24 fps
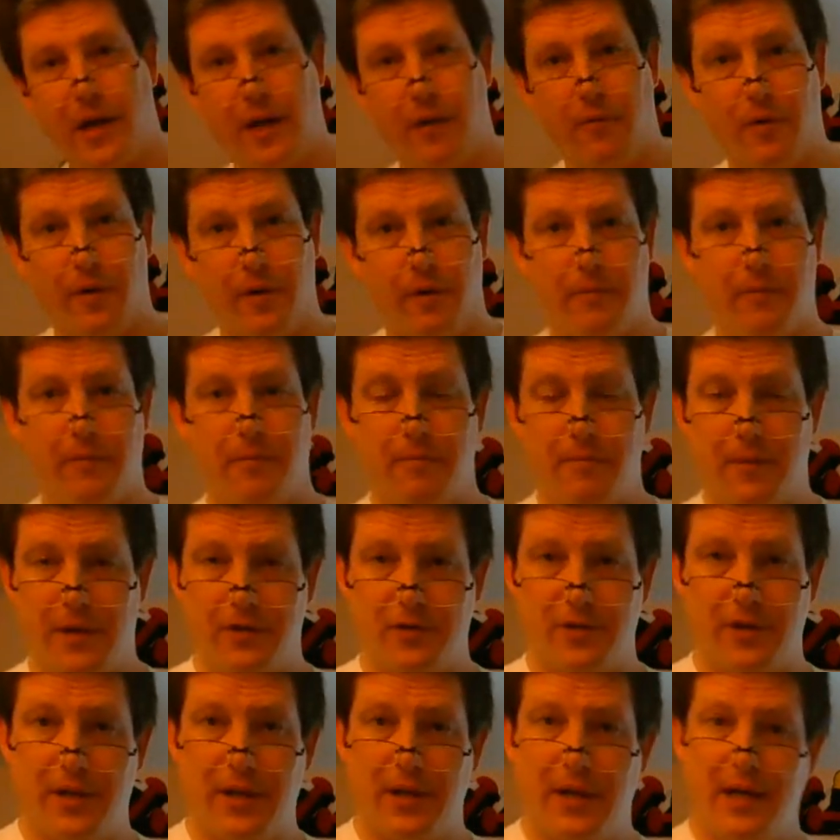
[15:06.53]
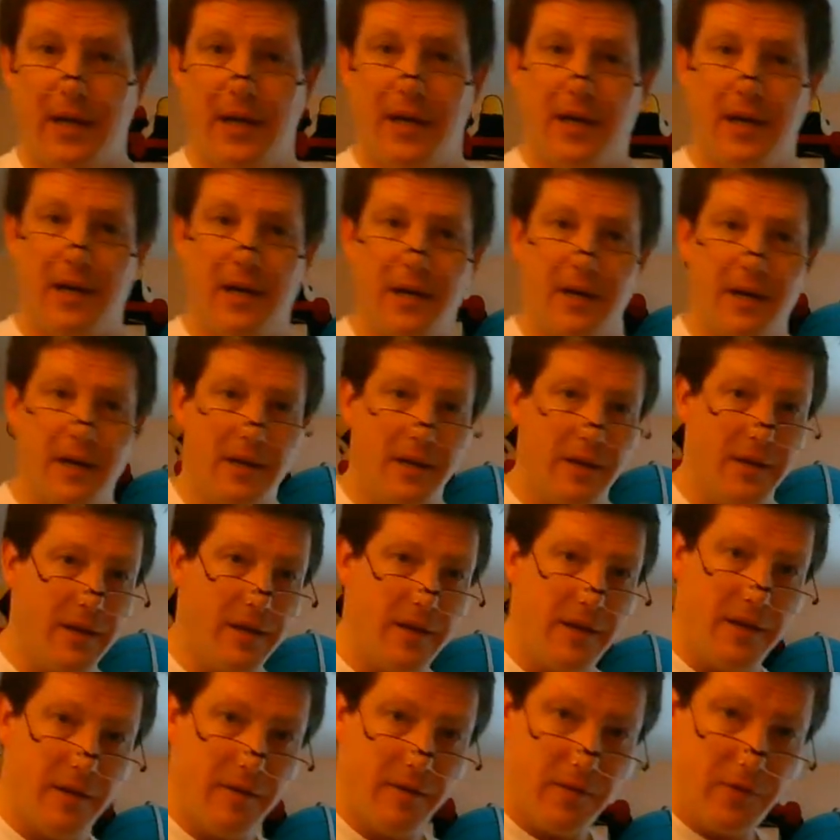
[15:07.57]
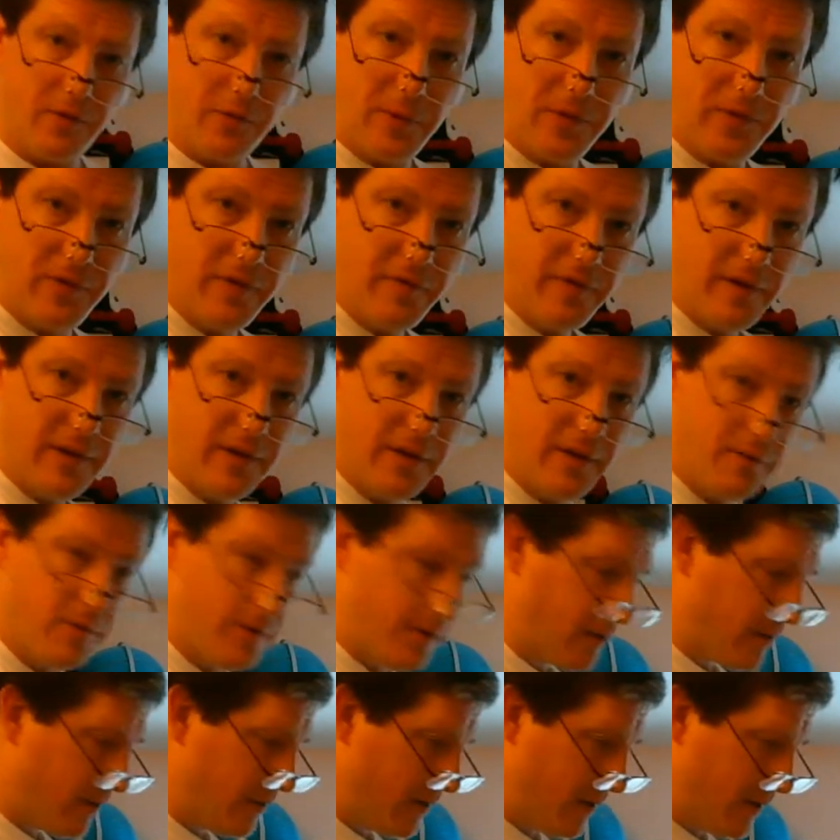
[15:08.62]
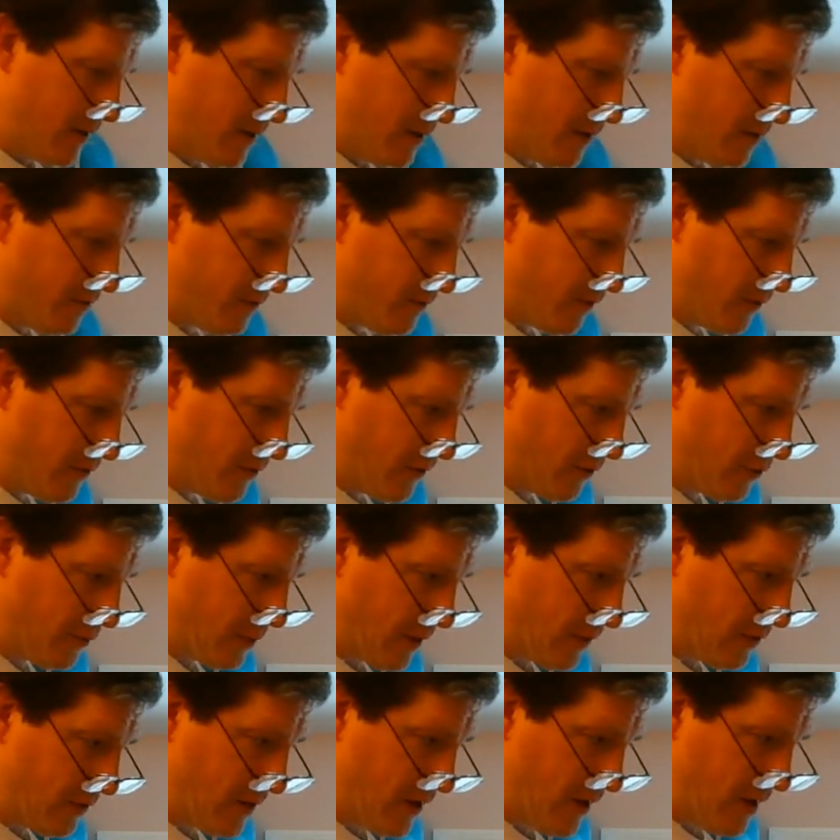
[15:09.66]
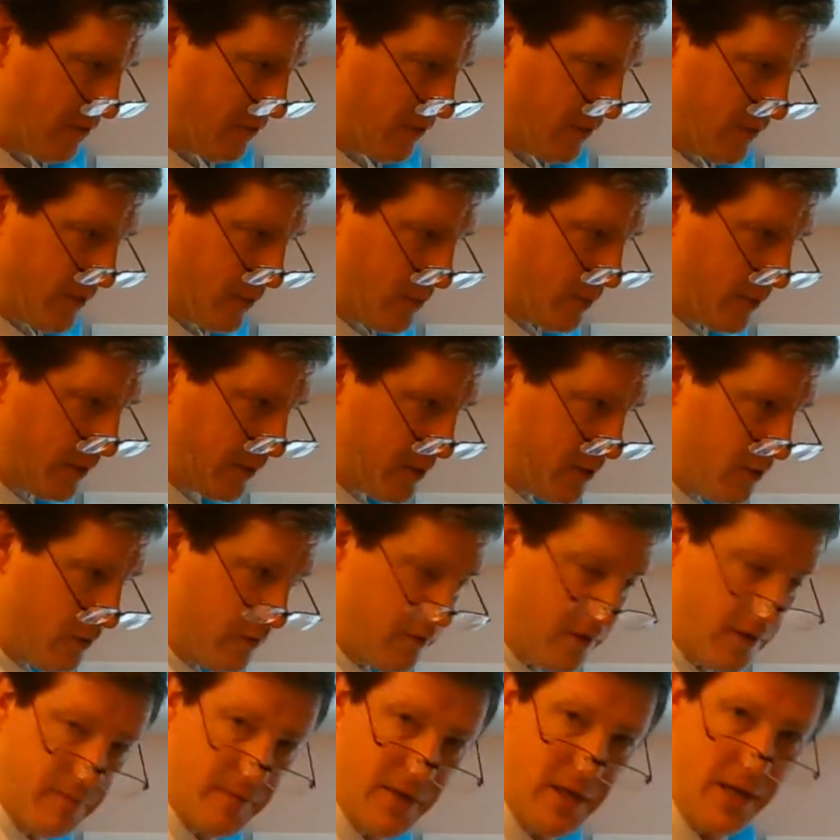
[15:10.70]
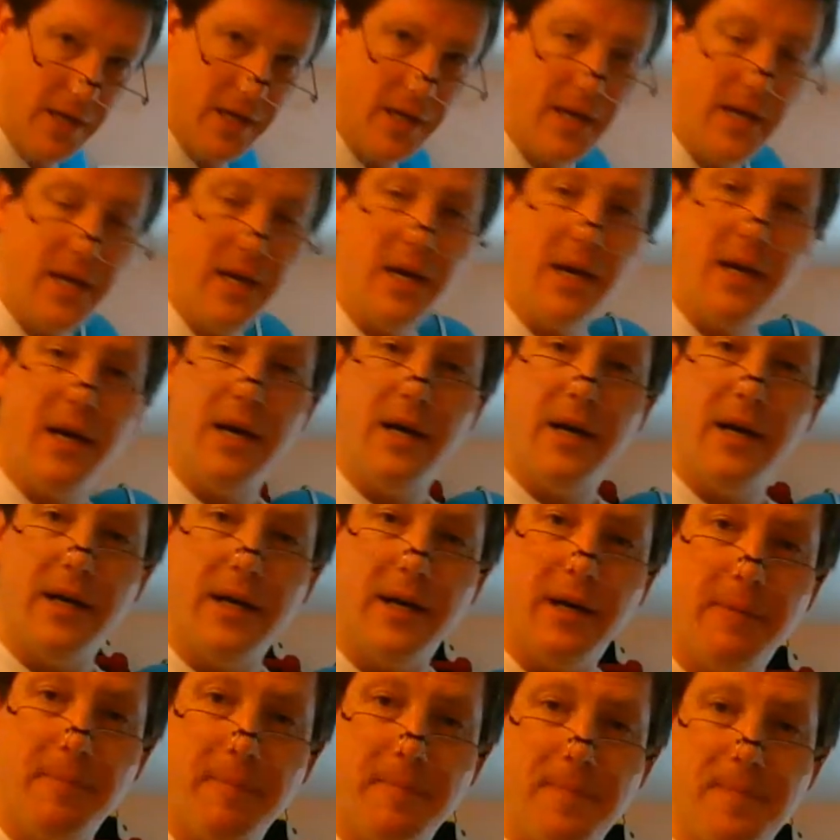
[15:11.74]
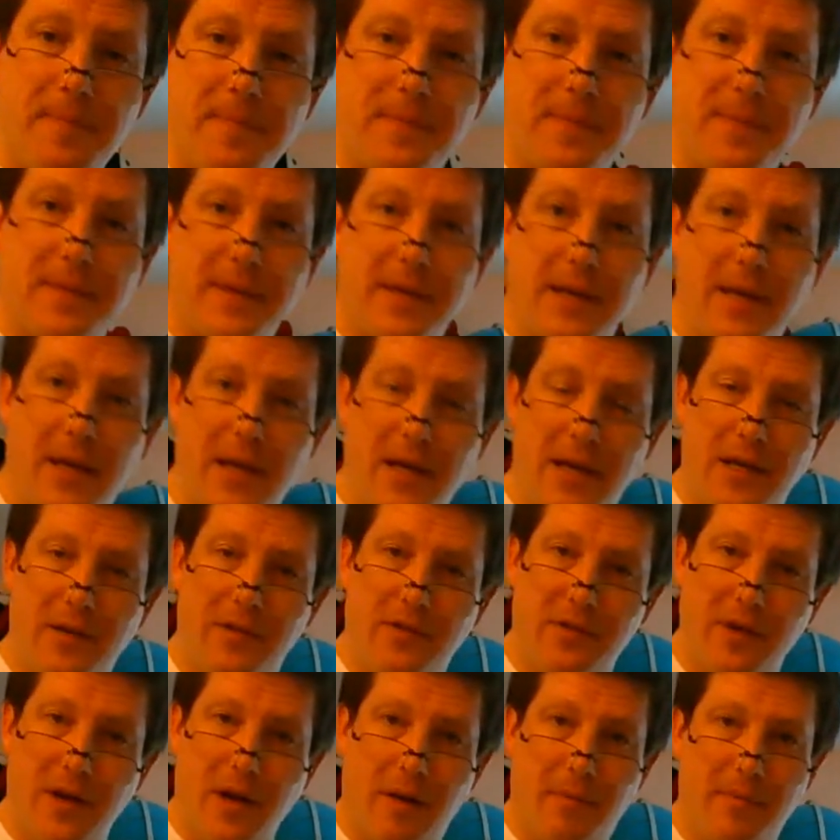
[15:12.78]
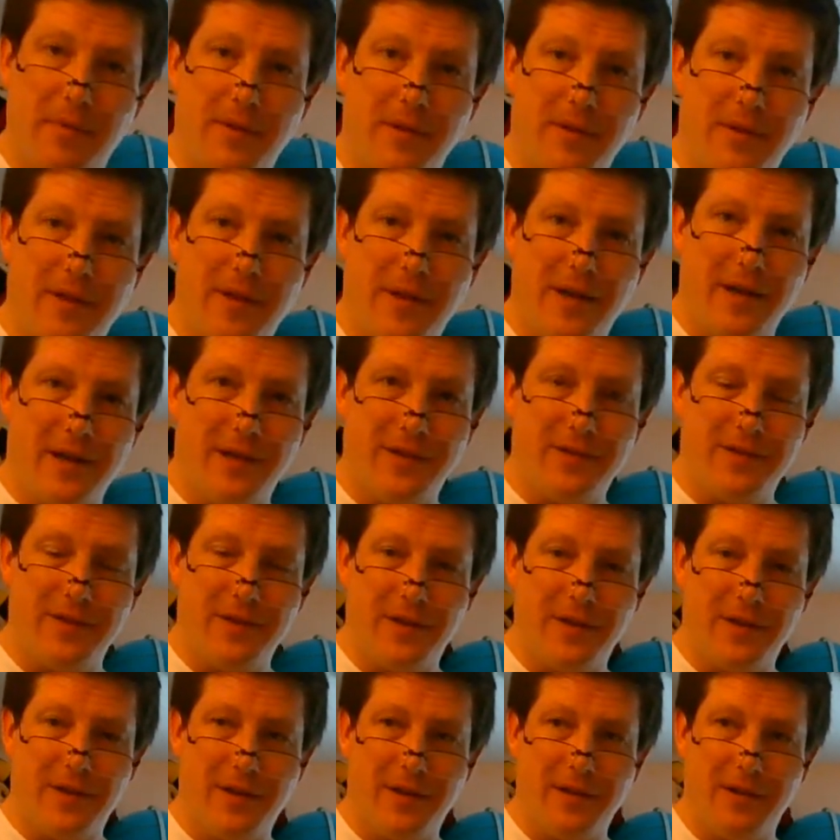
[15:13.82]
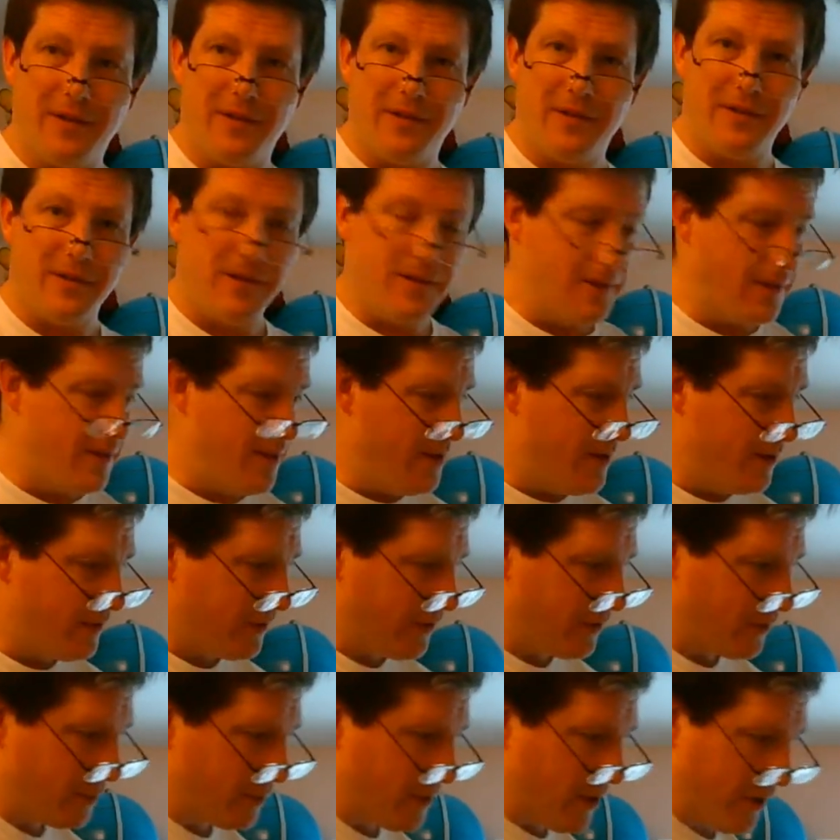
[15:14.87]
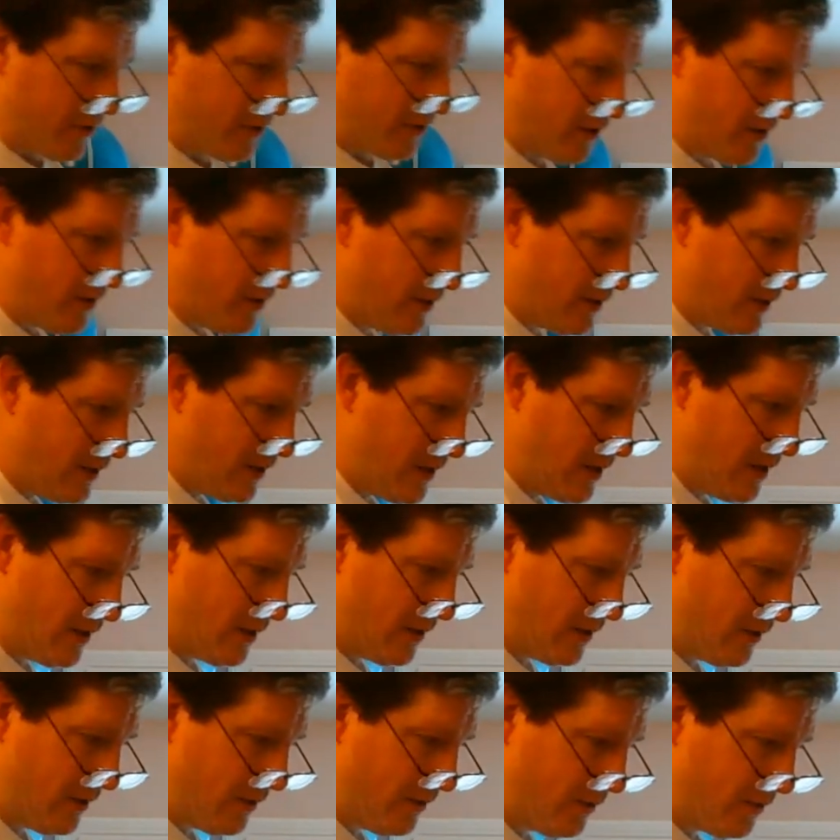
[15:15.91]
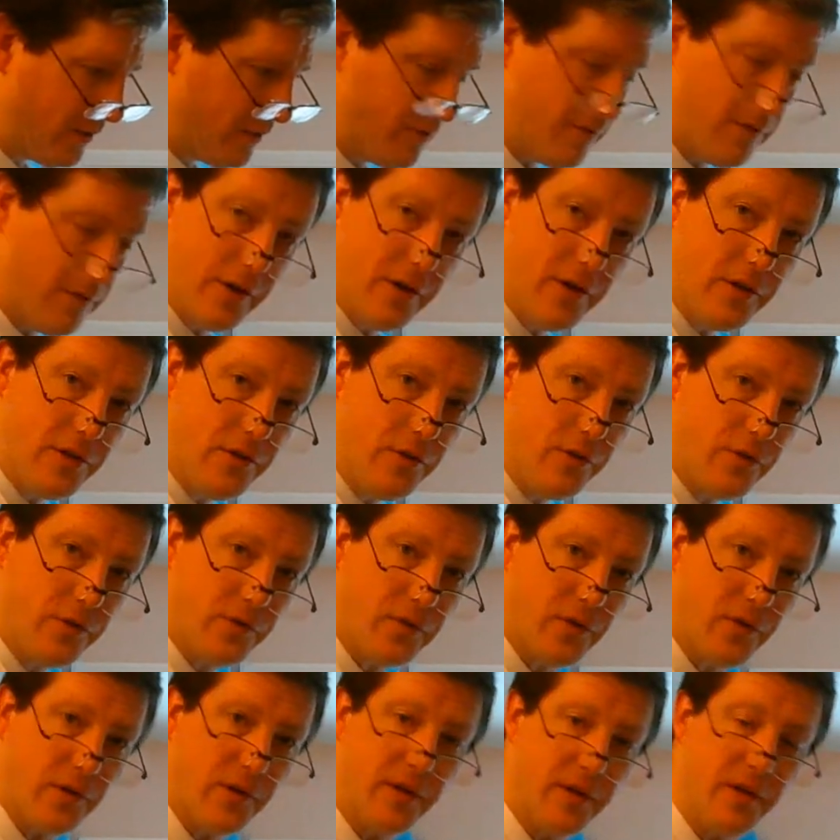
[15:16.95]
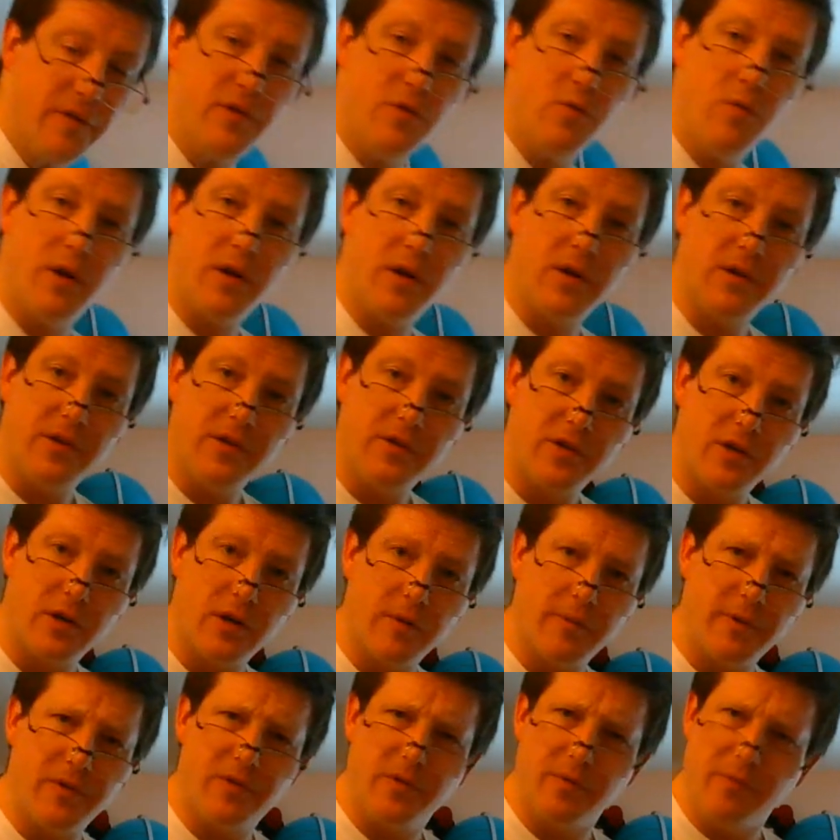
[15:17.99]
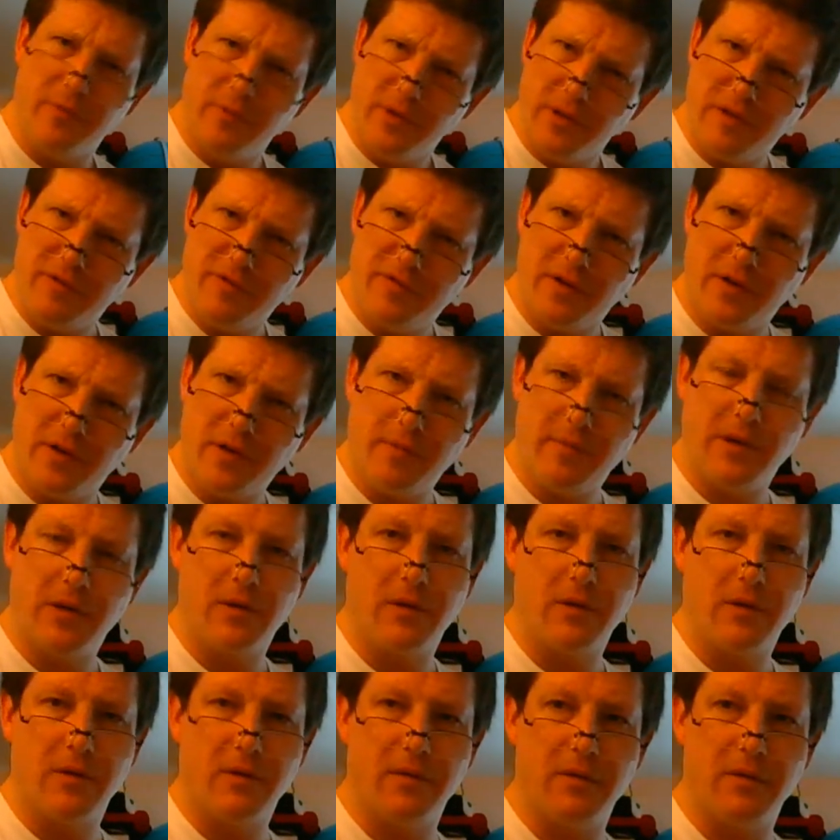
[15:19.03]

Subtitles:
I want to mention. specifically with the first expression, F is equal to QVB. It ends up that this expression is very useful if you want to determine some really fundamental